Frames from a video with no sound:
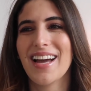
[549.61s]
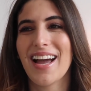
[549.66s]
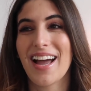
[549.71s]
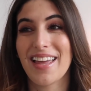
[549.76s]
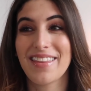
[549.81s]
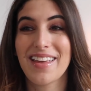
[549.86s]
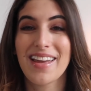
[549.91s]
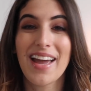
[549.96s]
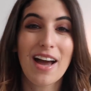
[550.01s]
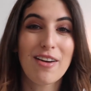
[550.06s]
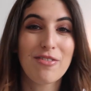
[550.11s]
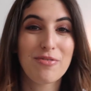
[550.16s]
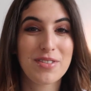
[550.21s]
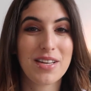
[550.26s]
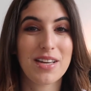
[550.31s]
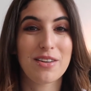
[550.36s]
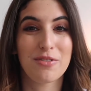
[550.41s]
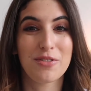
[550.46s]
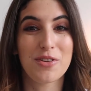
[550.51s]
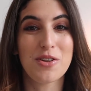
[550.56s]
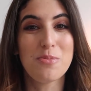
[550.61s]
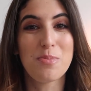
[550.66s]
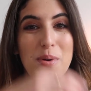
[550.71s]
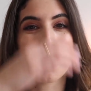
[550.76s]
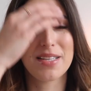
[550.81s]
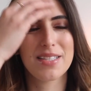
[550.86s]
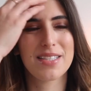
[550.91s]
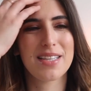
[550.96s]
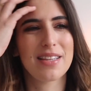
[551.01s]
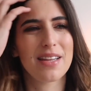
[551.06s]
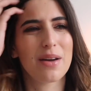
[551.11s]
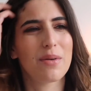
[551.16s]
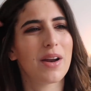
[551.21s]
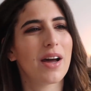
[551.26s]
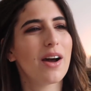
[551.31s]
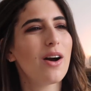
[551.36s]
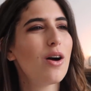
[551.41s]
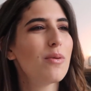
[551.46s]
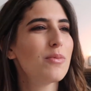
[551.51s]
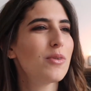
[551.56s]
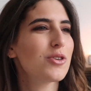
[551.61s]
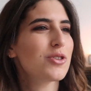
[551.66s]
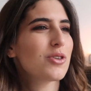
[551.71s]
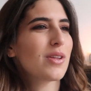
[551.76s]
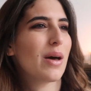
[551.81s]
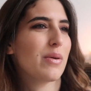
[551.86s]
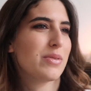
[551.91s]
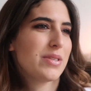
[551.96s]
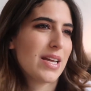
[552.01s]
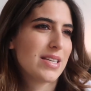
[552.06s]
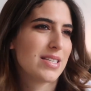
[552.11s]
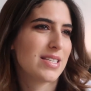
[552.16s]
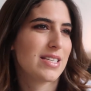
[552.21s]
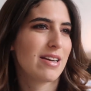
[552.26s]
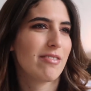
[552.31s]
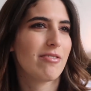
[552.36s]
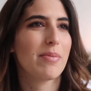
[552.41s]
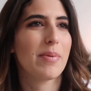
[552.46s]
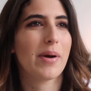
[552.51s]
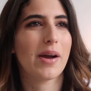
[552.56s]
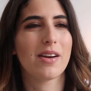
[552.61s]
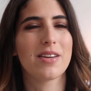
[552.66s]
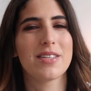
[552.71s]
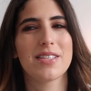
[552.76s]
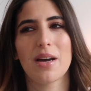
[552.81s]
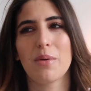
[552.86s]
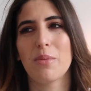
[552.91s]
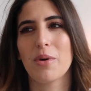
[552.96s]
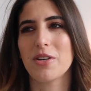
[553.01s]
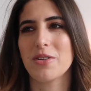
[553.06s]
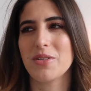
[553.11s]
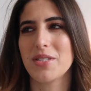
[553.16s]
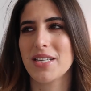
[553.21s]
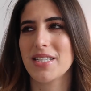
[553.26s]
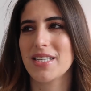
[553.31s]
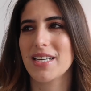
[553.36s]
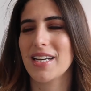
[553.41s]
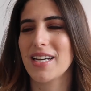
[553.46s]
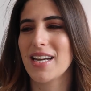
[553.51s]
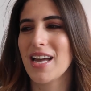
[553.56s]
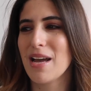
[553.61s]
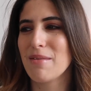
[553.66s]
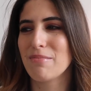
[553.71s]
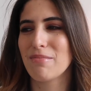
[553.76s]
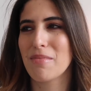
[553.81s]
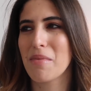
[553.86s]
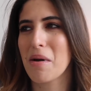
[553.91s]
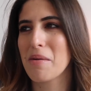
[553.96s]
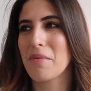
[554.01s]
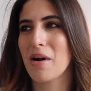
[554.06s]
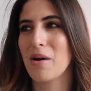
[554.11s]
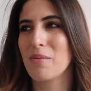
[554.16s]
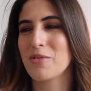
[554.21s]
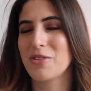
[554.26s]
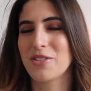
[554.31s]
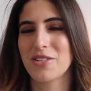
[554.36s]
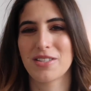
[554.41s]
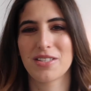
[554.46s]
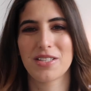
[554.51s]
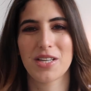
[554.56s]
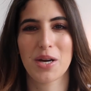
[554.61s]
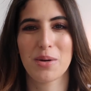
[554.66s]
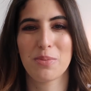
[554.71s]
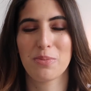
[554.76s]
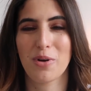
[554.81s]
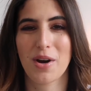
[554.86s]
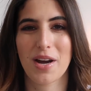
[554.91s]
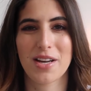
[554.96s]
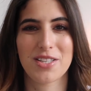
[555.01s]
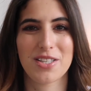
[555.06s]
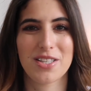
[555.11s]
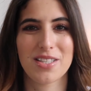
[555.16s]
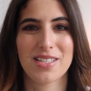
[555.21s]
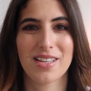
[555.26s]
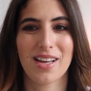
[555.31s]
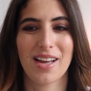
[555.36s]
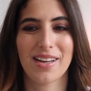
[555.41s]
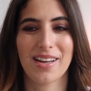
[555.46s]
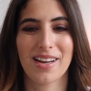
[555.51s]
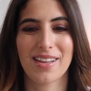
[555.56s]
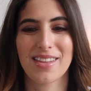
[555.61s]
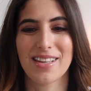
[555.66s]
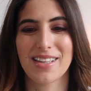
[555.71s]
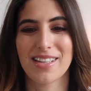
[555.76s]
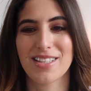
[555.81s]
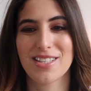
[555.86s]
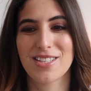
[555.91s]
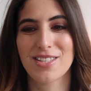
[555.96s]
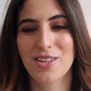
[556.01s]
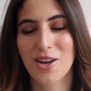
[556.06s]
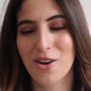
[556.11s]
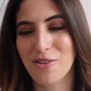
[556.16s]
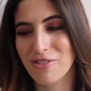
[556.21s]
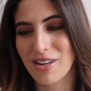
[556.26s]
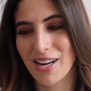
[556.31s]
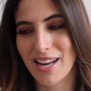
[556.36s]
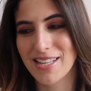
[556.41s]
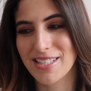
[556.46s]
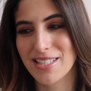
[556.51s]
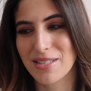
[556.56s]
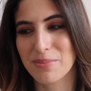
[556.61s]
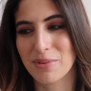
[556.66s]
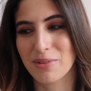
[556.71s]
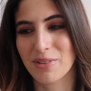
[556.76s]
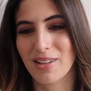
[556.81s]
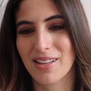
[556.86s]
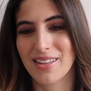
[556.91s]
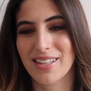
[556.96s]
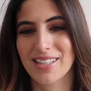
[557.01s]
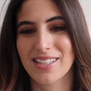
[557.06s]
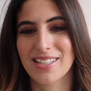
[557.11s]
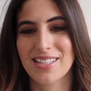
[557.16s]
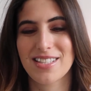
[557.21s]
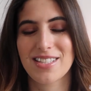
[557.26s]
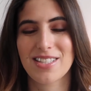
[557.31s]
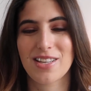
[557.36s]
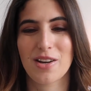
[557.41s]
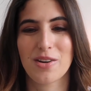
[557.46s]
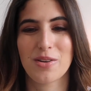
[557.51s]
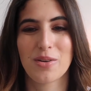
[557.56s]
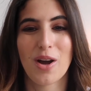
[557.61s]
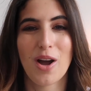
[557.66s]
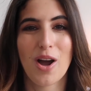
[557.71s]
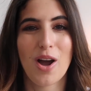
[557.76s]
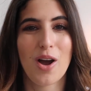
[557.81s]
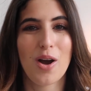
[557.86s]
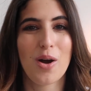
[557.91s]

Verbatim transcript: And they have said a few bits that they were like, oh, I'm not sure that was necessary, but I understand why you did it. My mum was just so impressed. She's like, I think it's so relatable. I think it's so